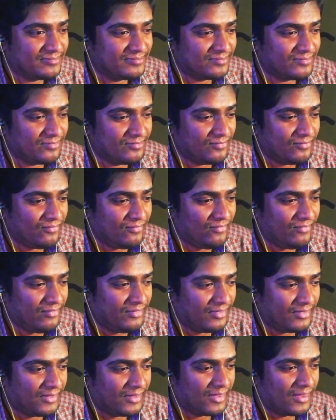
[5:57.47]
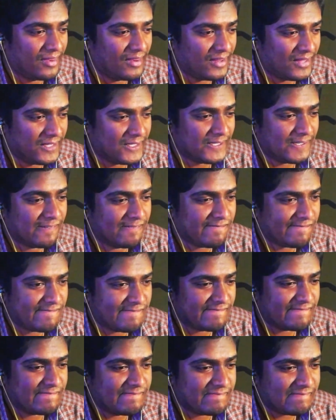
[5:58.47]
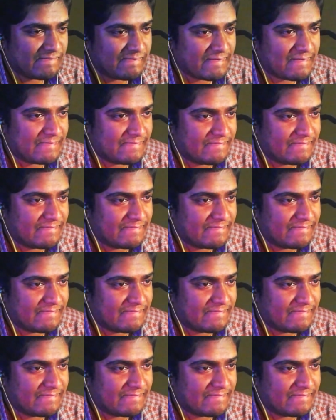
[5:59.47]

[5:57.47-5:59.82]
Russia's first major railway